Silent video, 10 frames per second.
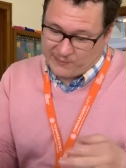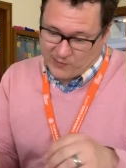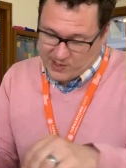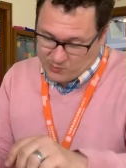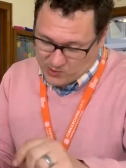
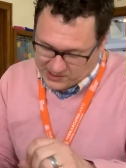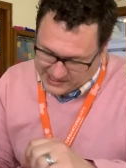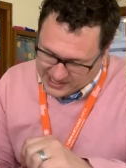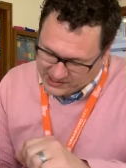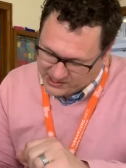frame worked
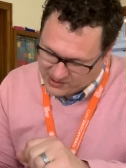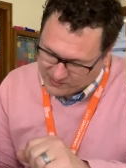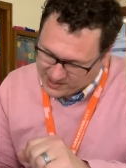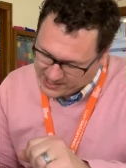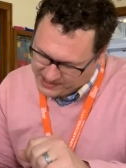out here
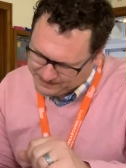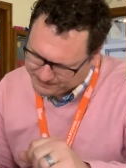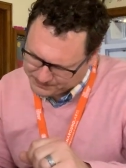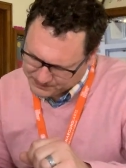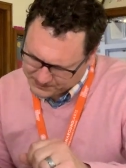already.
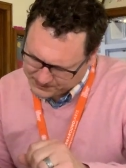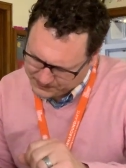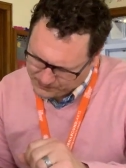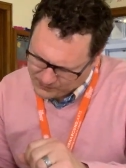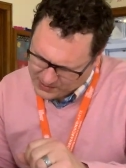
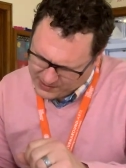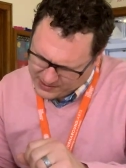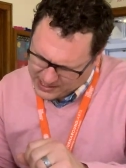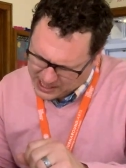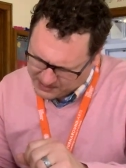
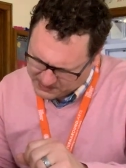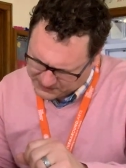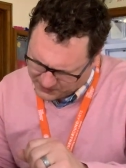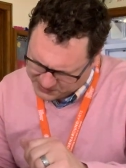As far